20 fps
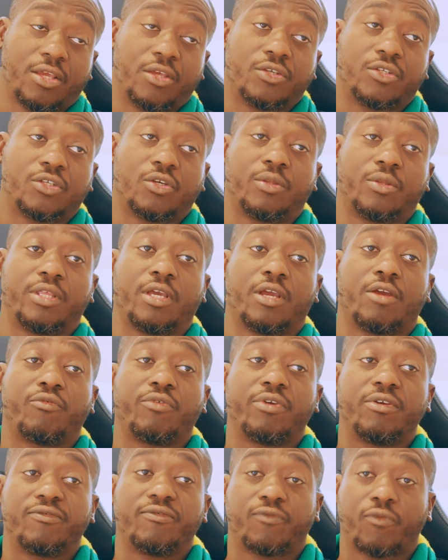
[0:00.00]
So there are
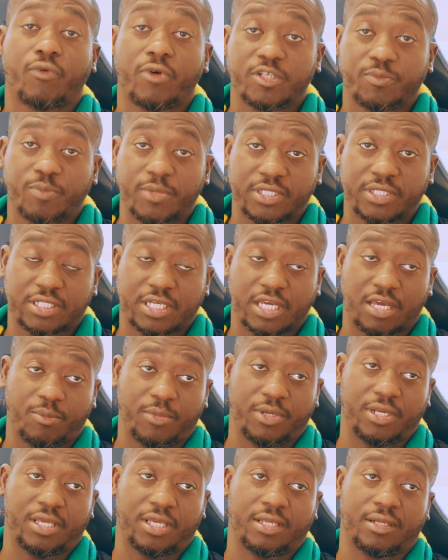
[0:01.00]
reinforcements
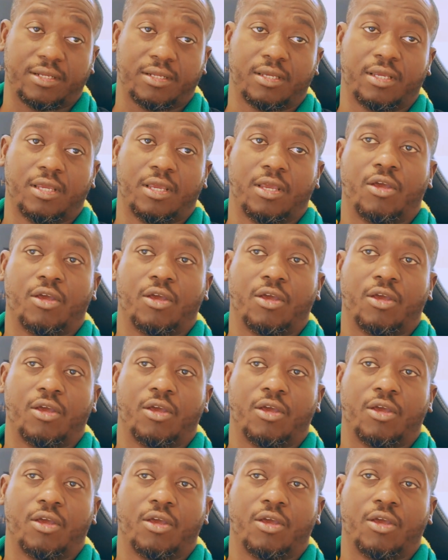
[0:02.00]
coming in.